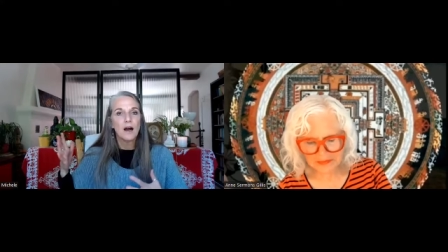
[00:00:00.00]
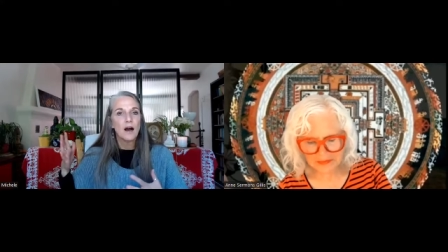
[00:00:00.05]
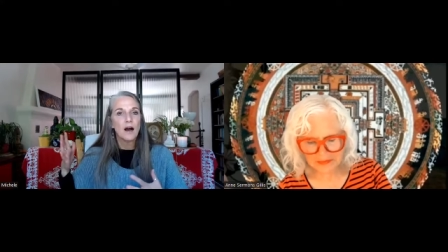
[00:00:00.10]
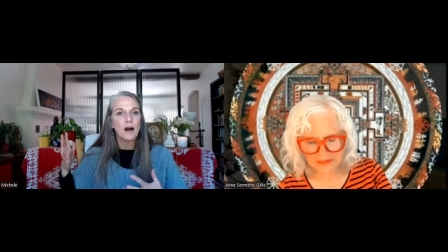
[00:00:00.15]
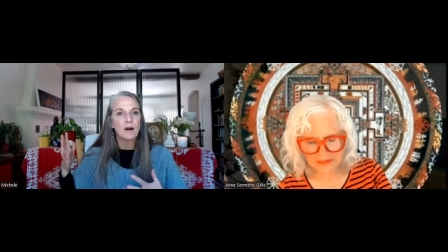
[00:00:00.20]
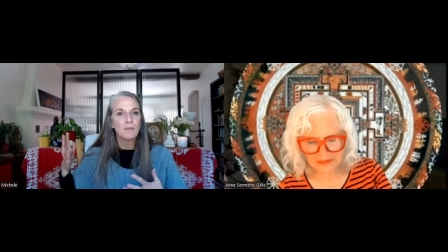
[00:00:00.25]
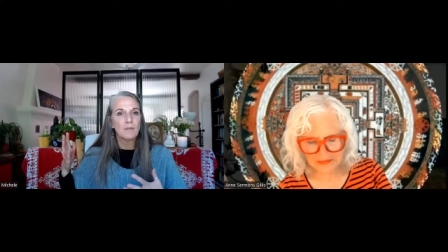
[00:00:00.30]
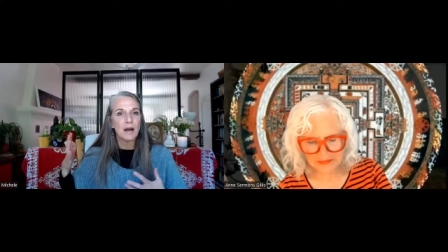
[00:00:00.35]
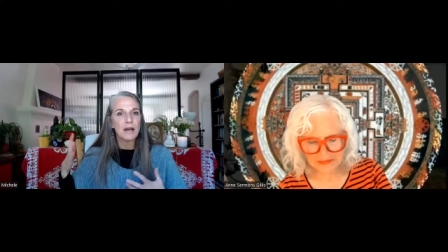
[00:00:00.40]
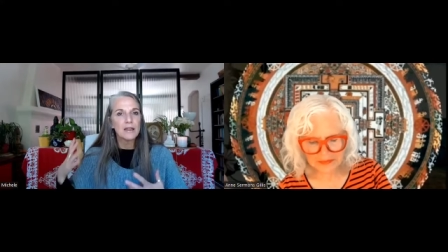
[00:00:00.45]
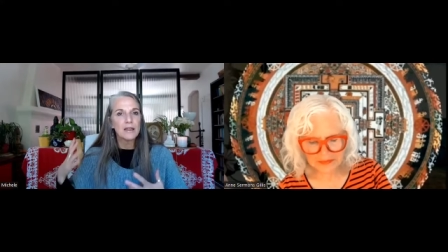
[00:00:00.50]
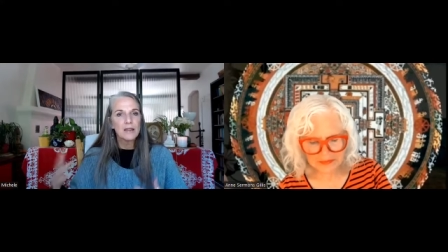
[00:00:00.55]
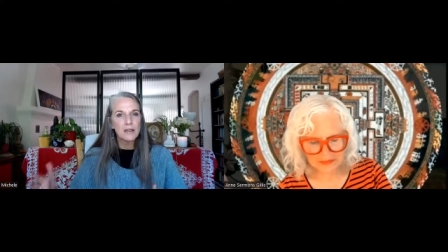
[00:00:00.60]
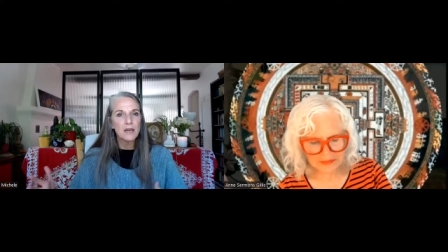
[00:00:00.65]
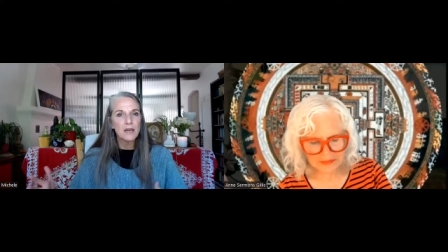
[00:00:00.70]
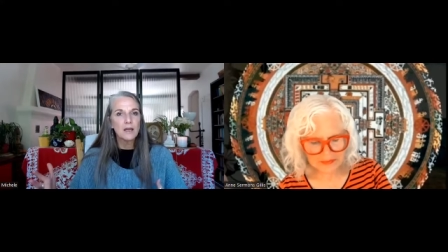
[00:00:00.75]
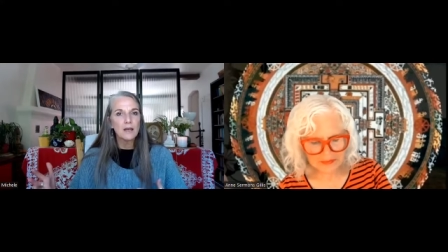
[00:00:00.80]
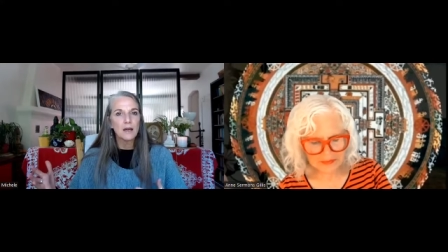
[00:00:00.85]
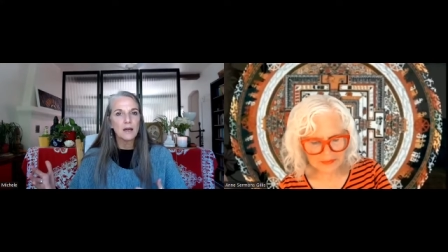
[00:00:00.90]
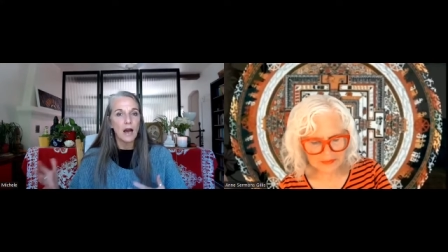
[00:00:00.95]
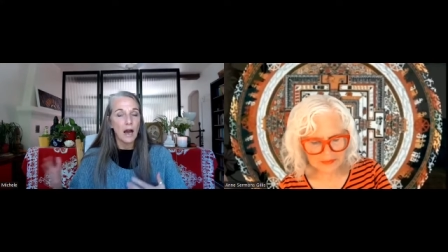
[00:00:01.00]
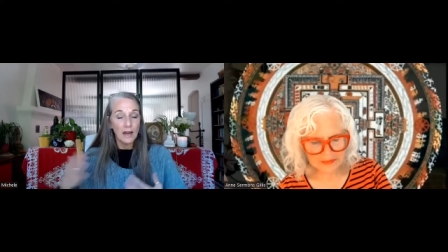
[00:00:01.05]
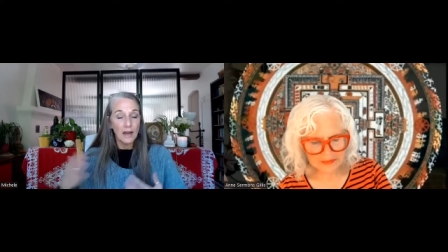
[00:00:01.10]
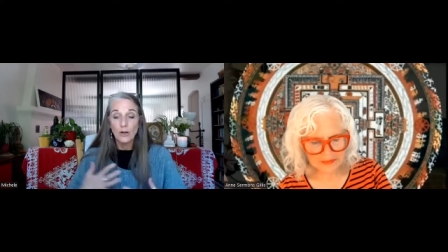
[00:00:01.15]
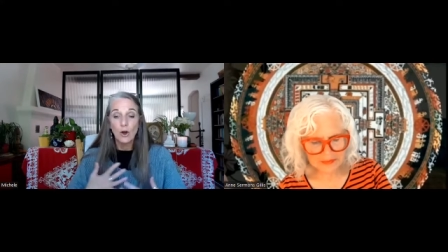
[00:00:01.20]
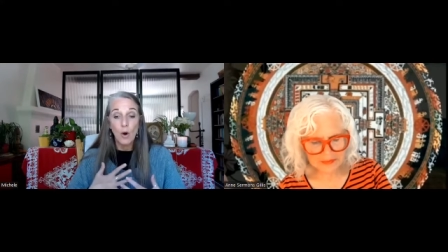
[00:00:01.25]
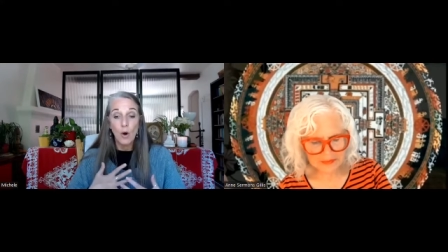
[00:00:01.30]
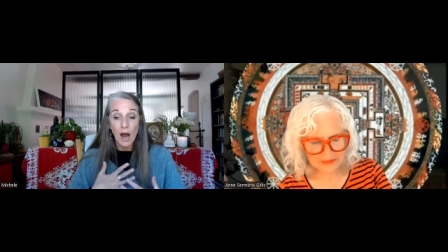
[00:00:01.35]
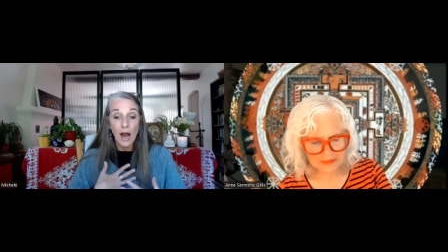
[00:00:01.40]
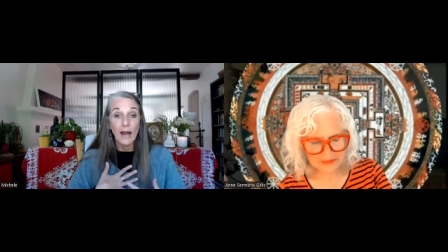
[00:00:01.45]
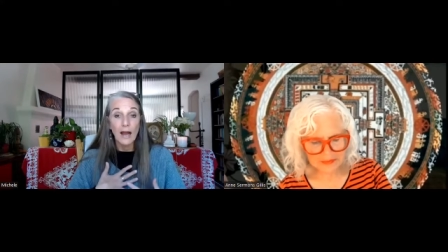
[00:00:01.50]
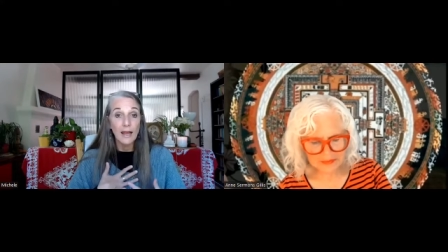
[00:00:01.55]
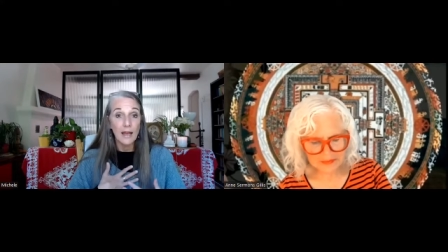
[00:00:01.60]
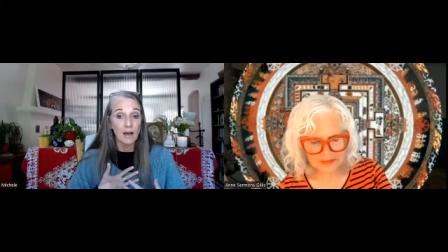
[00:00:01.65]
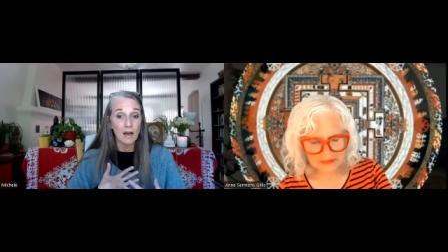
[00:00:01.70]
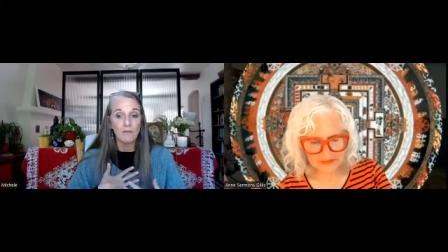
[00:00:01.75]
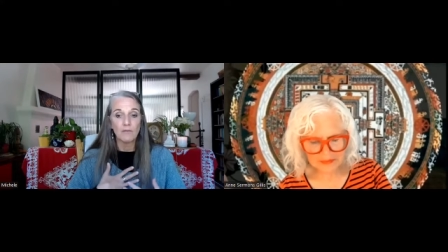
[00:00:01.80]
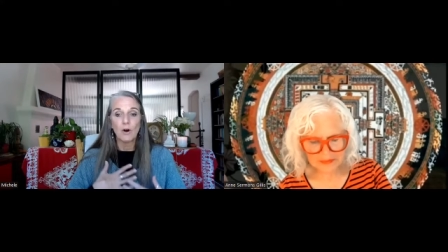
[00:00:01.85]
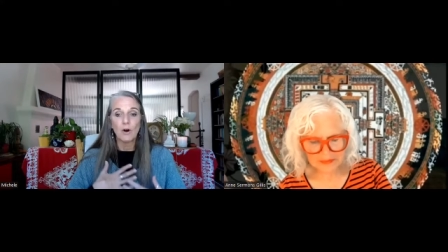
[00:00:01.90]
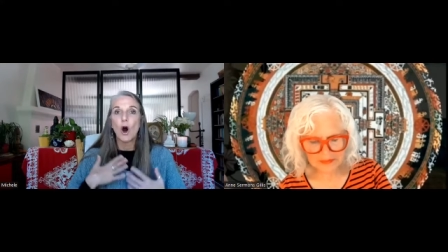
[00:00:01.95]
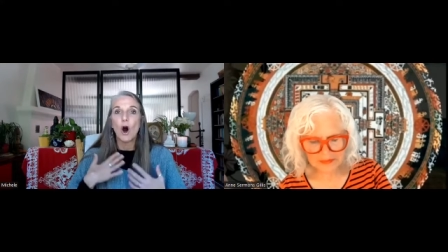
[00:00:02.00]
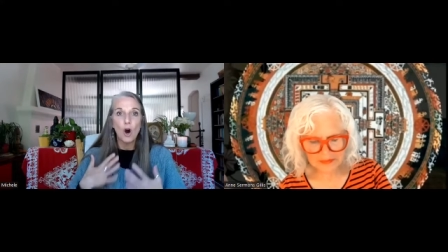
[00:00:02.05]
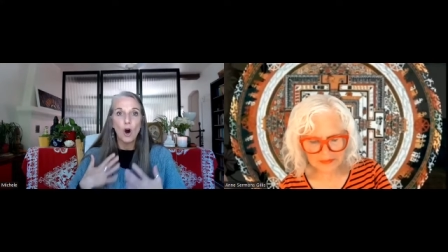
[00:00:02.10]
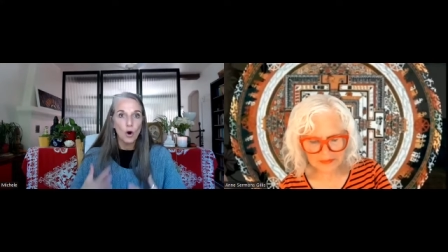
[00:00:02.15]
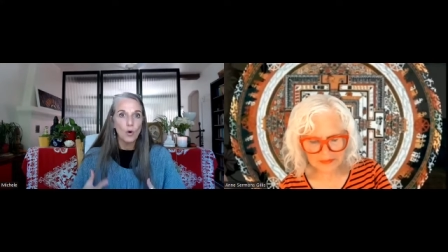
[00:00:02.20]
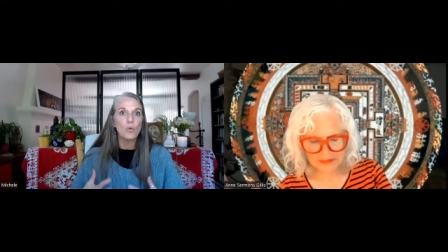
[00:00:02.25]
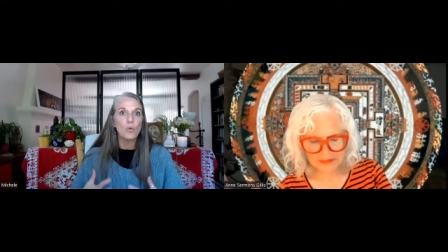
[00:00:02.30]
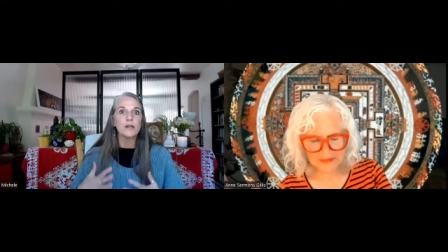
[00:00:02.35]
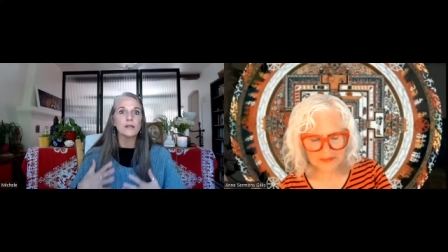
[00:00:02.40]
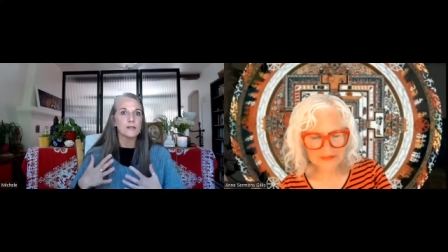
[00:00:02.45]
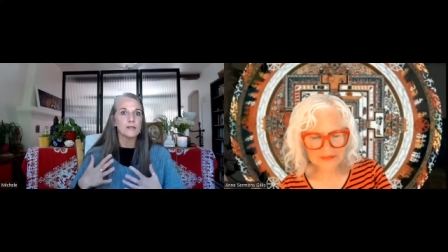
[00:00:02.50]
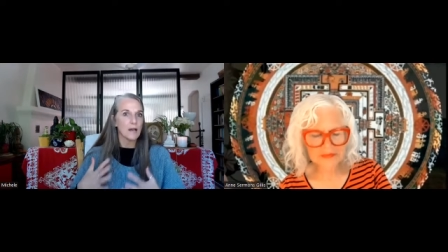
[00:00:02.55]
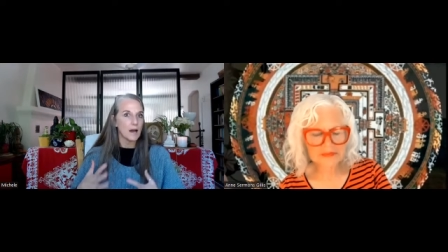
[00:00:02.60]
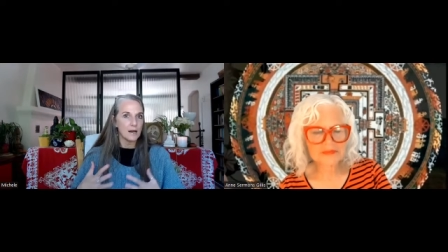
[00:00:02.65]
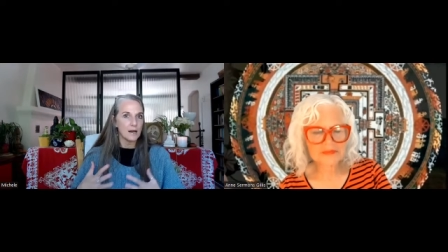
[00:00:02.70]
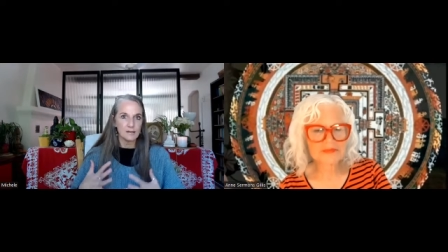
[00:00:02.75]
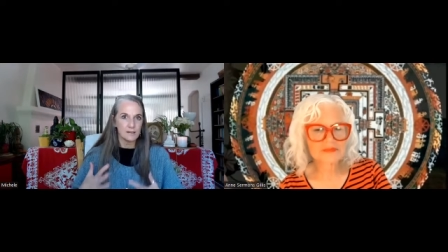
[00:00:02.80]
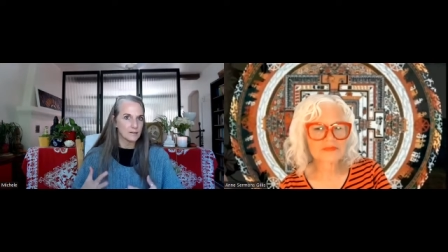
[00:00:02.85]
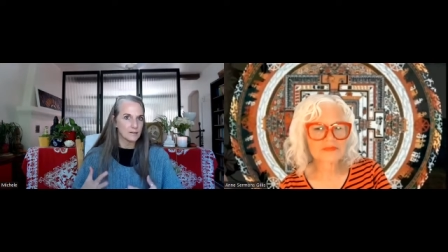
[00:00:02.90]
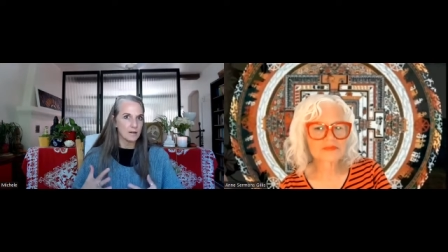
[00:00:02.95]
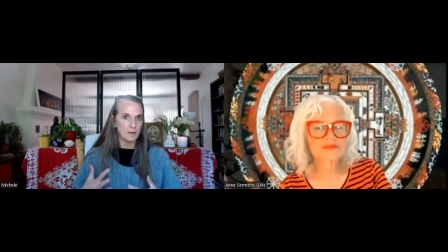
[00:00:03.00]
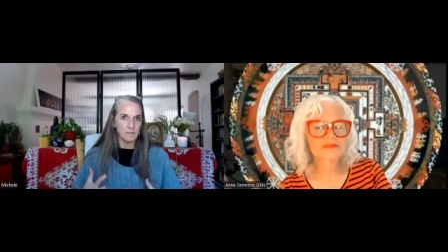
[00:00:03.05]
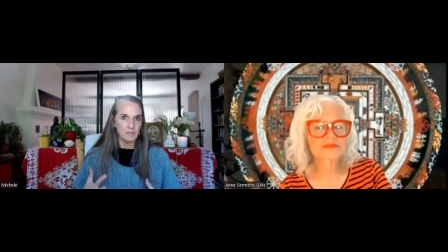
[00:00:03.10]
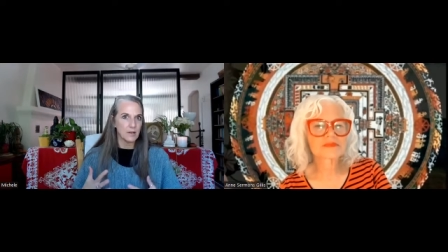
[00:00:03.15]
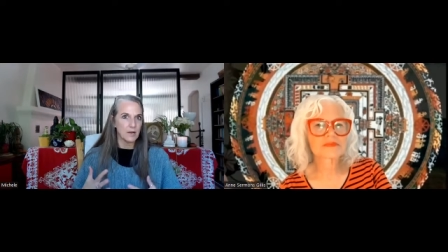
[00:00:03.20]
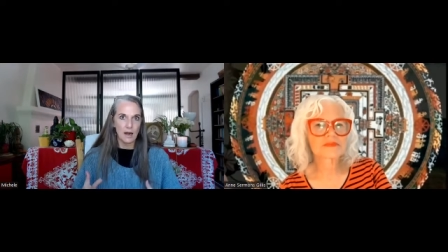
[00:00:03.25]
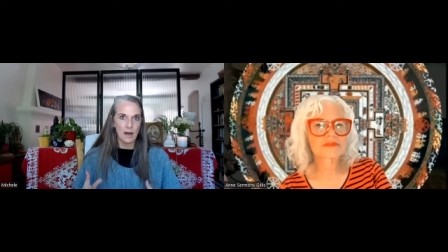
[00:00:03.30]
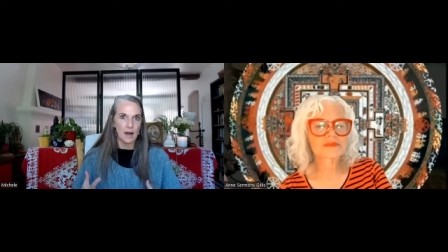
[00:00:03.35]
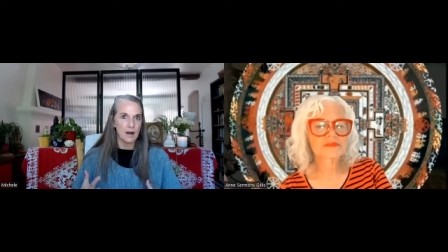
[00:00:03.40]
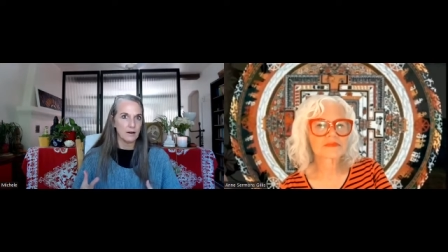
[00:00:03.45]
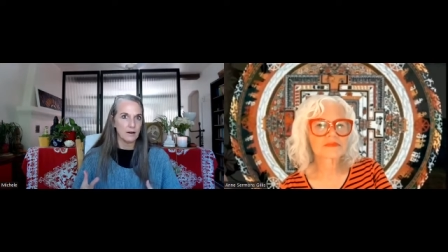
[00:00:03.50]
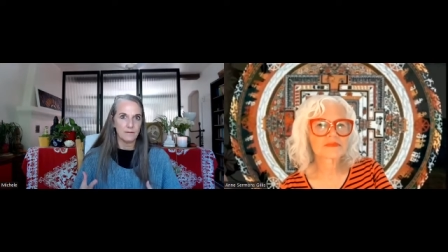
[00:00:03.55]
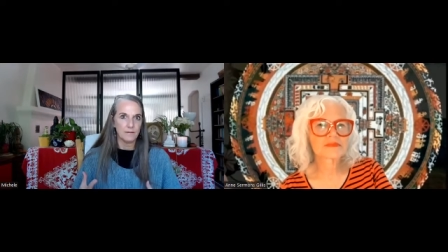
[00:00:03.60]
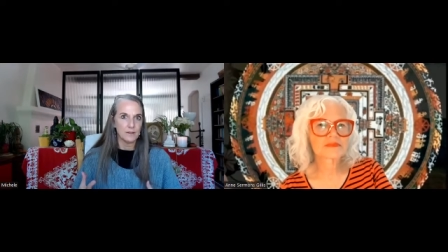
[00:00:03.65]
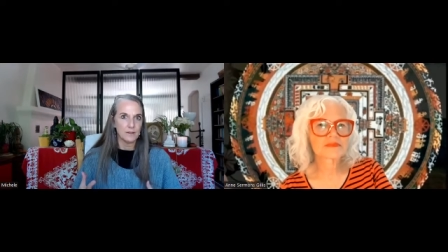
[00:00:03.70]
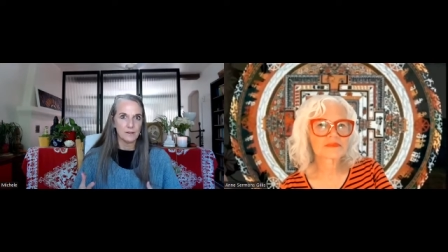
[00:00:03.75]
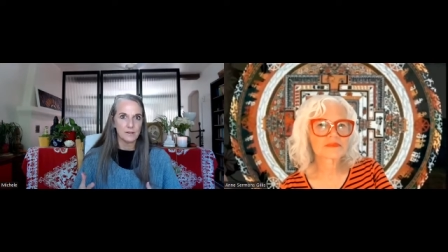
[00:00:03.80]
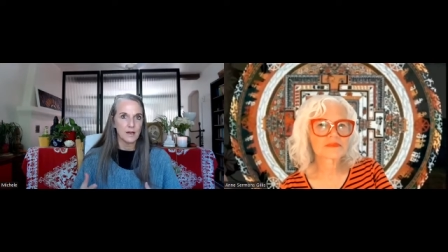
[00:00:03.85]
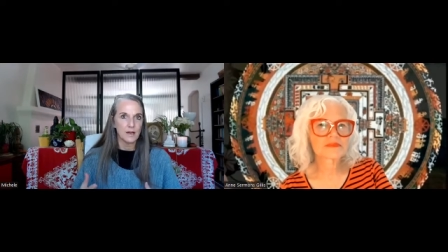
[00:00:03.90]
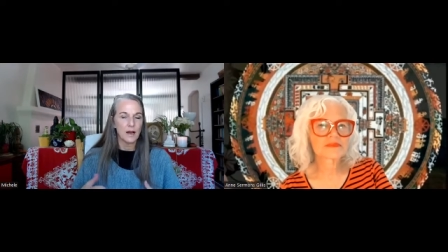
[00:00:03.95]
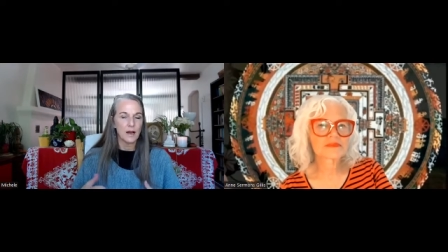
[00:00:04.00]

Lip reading: I know I have always gotten something out of it.